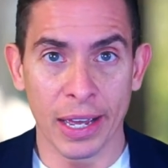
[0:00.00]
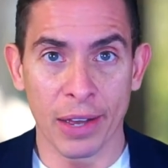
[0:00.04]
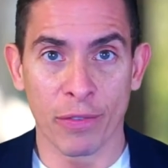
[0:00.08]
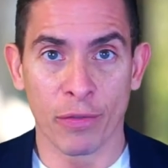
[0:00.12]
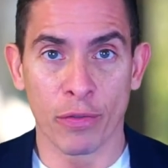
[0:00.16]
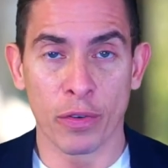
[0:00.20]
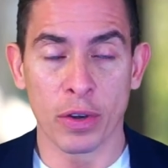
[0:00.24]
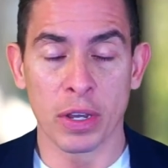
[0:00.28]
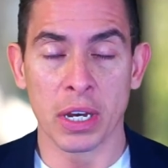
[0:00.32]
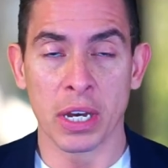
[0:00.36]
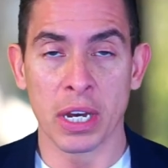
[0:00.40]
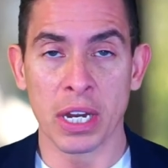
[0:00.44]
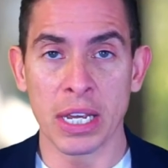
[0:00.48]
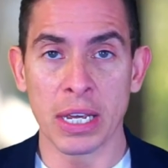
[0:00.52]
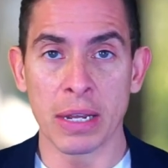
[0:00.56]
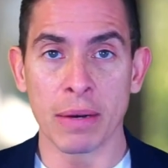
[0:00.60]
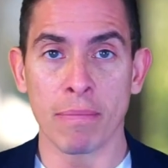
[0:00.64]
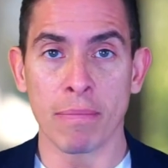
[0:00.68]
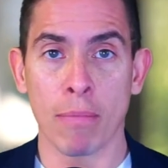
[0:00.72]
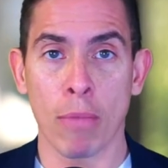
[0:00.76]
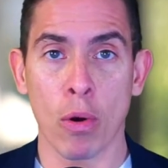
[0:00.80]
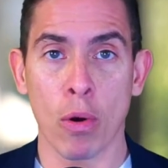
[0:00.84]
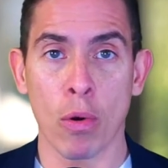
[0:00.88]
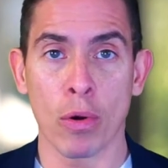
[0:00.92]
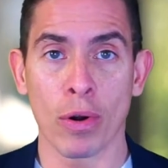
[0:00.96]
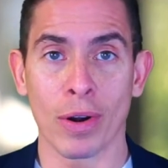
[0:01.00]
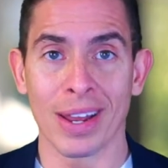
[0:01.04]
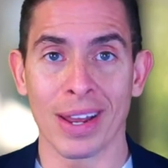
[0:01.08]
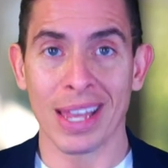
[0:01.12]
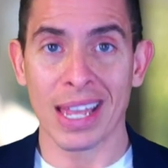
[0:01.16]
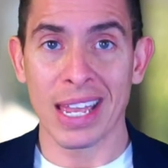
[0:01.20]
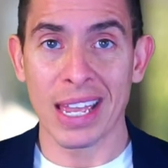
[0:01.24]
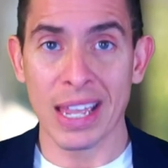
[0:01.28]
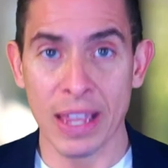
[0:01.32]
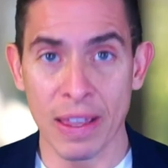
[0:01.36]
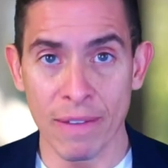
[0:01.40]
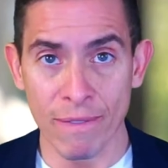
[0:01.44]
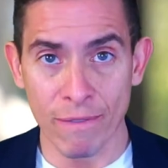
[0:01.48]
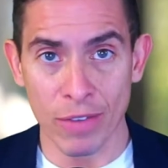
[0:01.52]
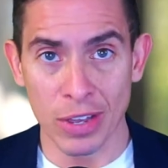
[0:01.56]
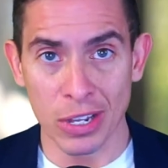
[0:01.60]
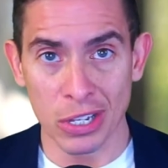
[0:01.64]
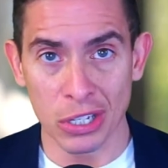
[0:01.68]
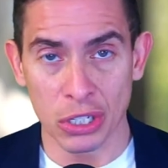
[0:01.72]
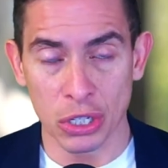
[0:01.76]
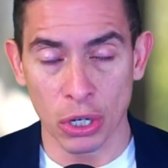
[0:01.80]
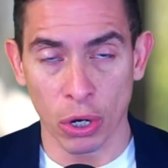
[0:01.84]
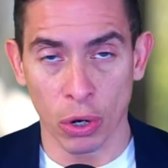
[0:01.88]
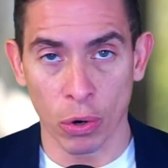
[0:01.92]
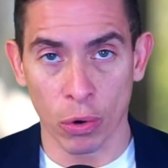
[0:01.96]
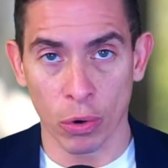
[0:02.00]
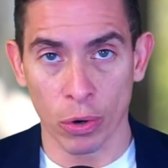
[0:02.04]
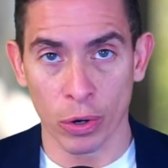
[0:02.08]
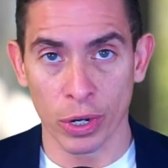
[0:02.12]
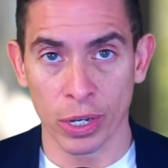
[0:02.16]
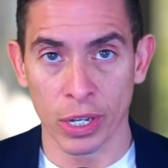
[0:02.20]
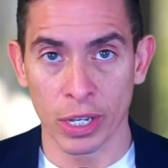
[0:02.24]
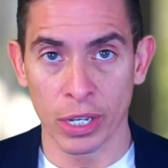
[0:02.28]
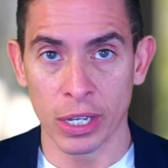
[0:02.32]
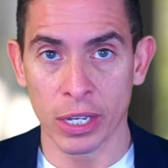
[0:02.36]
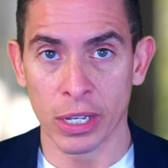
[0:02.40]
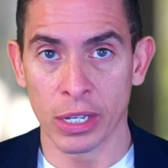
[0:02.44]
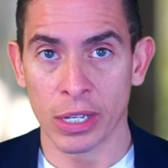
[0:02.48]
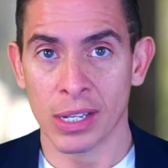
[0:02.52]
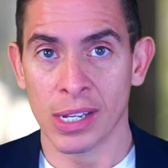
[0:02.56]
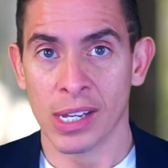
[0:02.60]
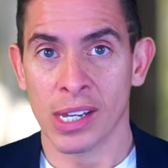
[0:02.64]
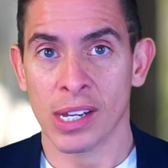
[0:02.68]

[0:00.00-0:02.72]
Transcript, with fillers: if we need more inventory